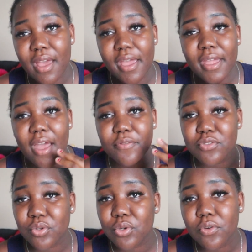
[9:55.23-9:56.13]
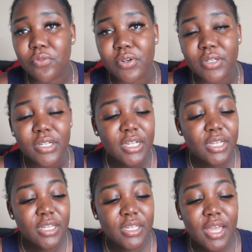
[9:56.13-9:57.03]
I have to go for
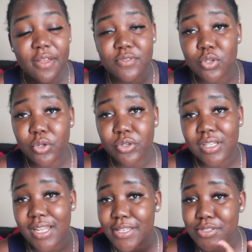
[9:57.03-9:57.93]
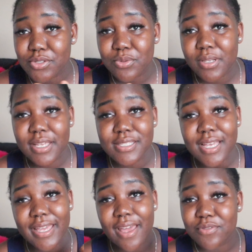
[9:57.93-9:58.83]
I have to go to class 2 days.
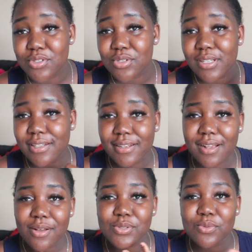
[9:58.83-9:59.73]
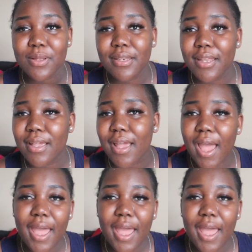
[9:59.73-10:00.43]
I have to do clinicals 1 day.